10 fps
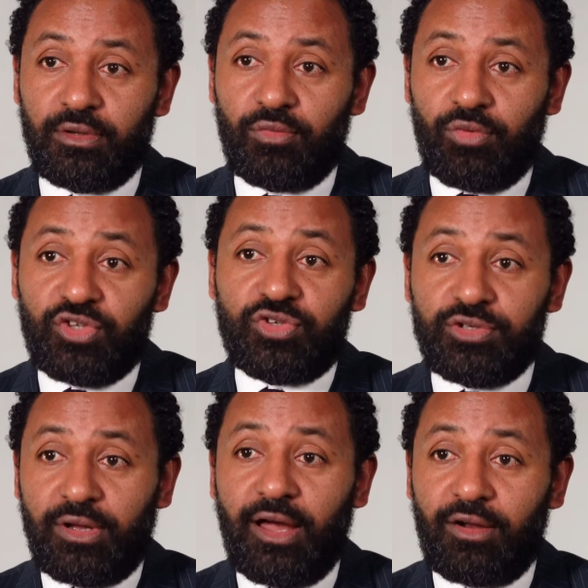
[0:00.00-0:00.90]

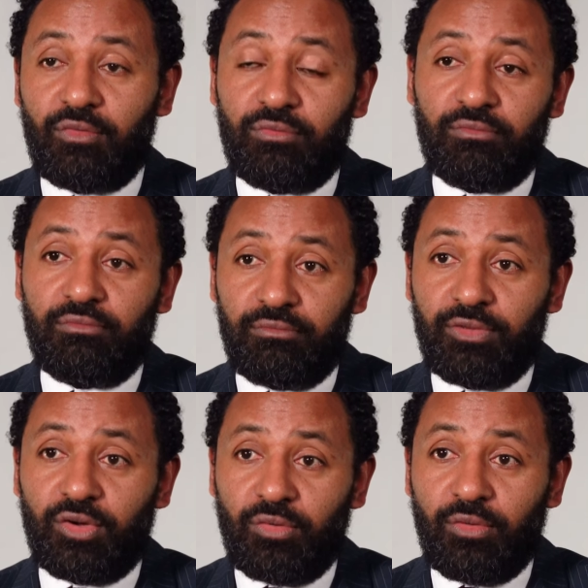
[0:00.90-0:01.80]
which are,
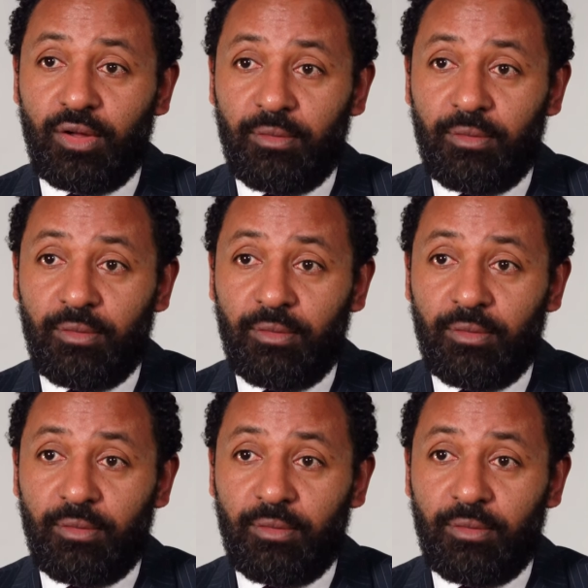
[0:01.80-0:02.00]
you know,